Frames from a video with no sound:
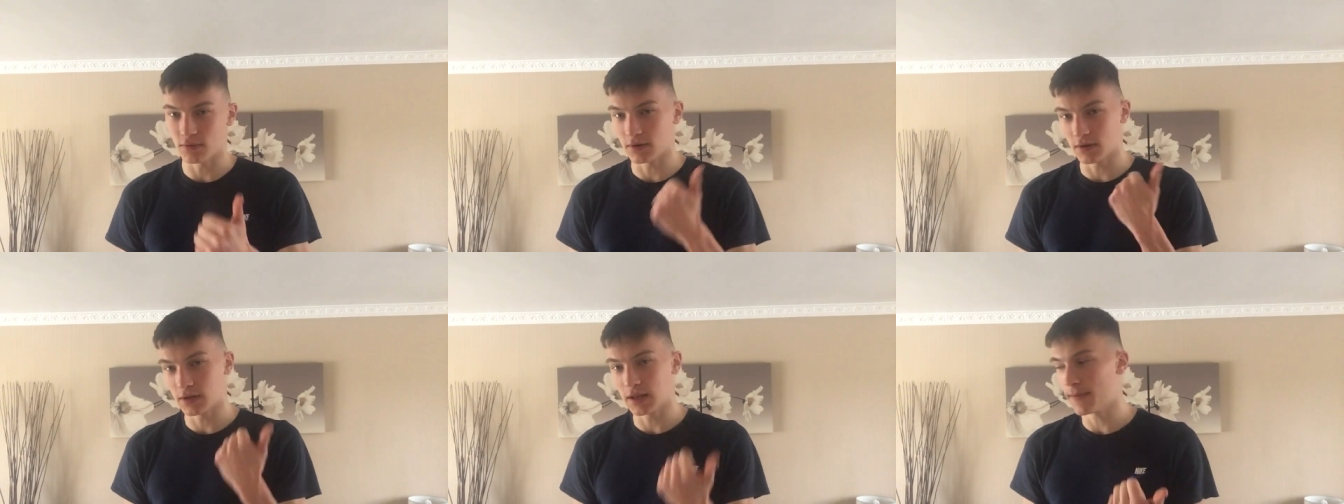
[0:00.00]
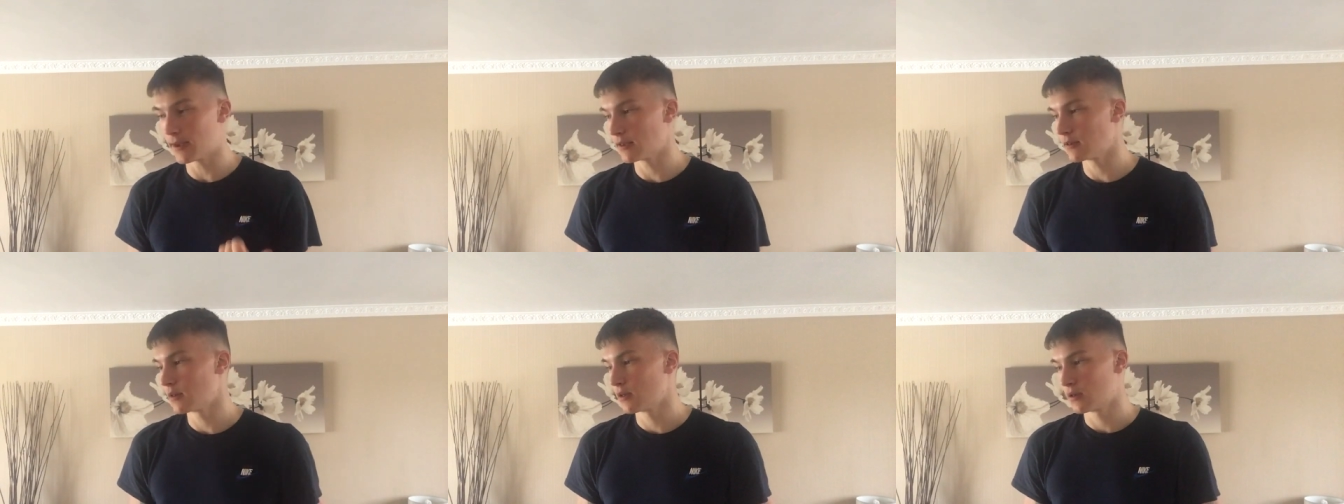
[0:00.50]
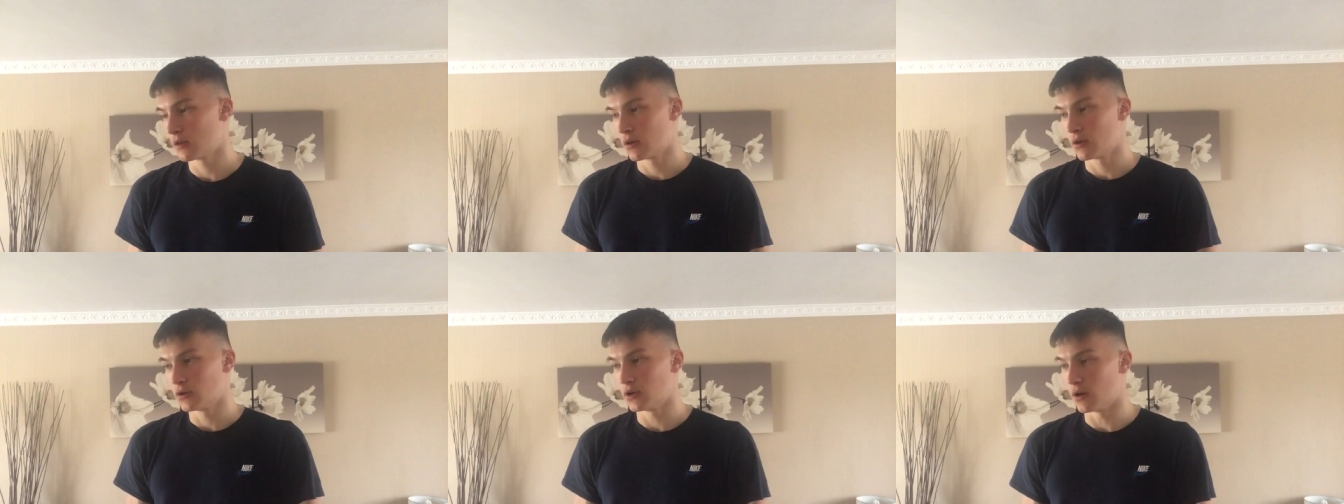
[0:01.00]
You want clubbing,
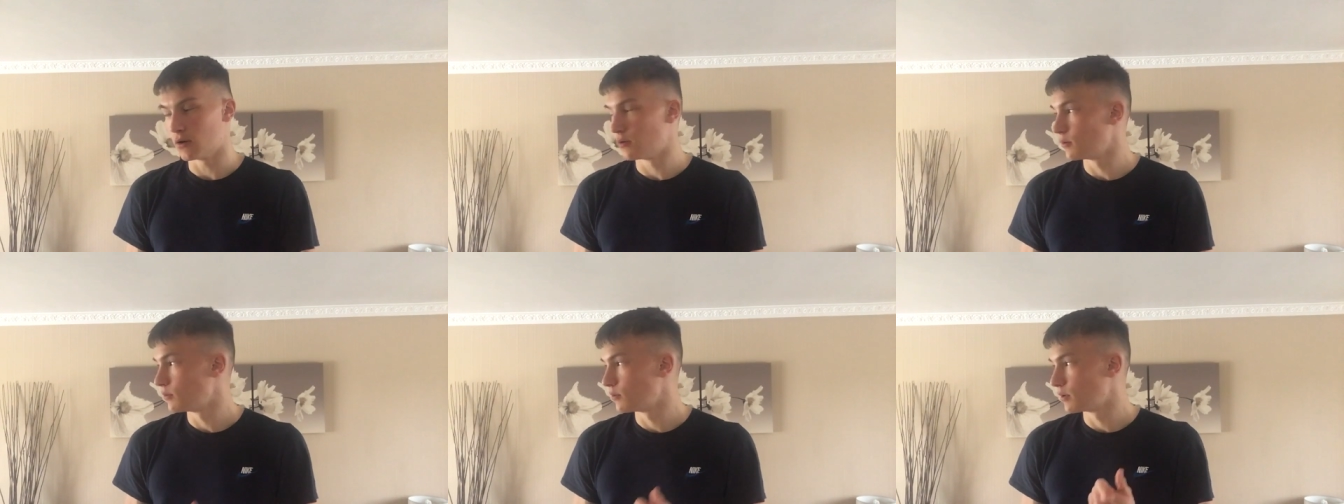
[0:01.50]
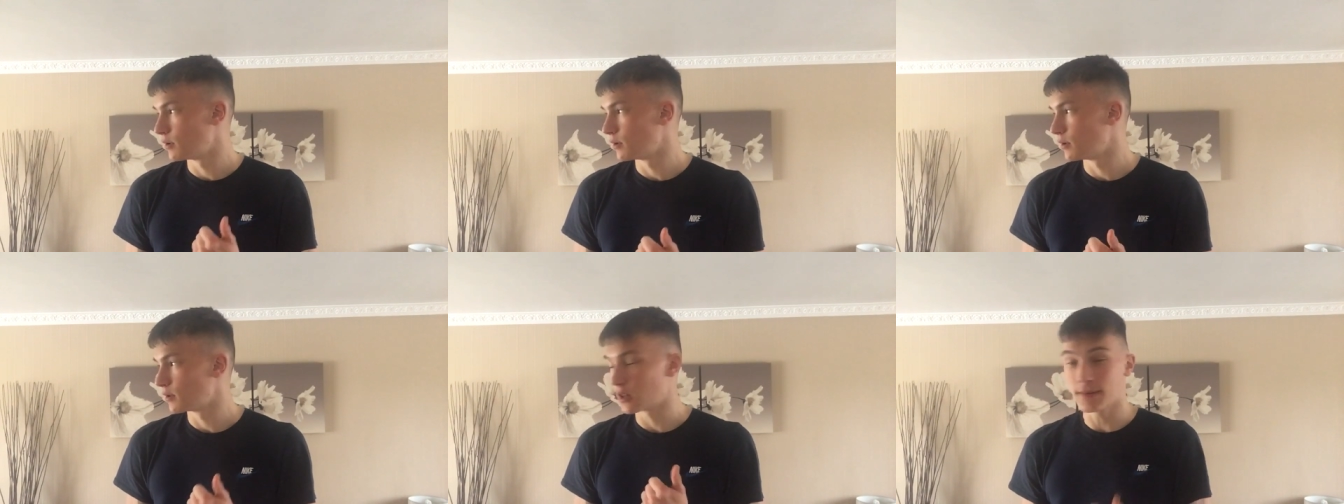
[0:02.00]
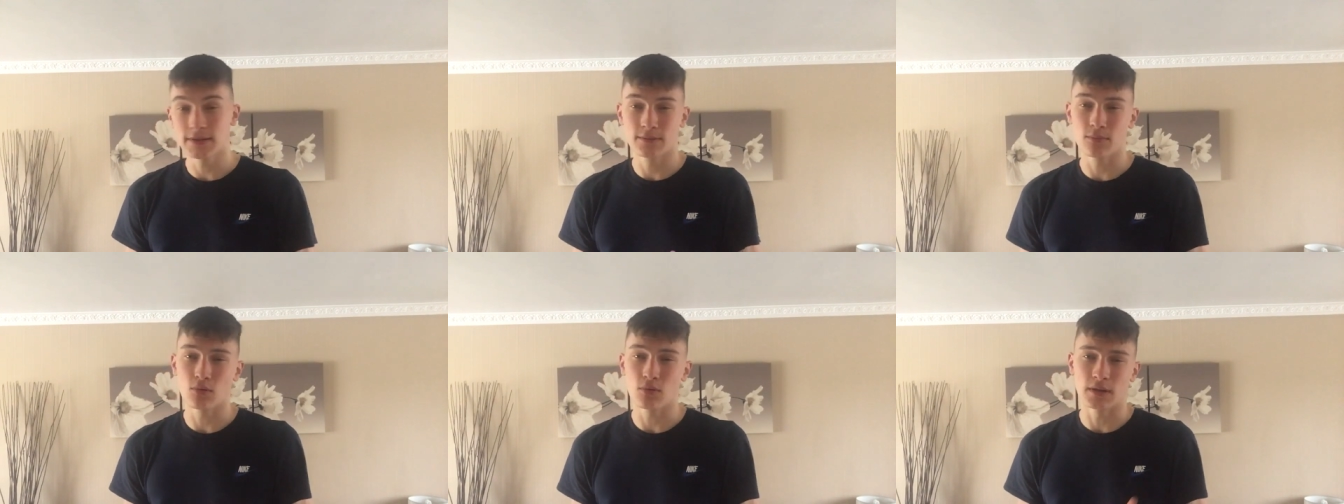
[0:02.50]
you know, clubbing's
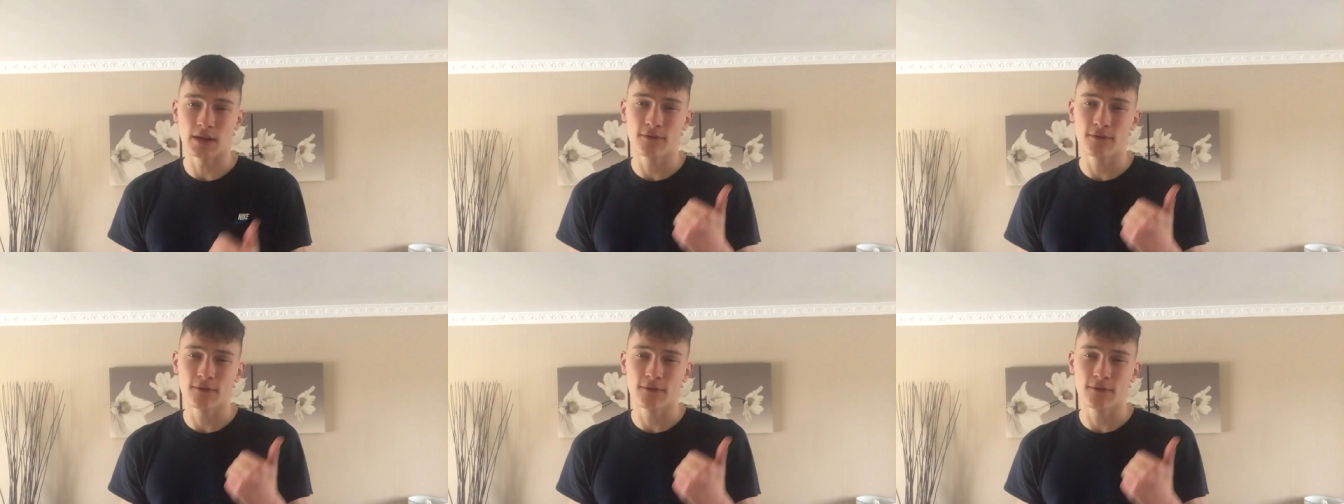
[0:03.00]
important.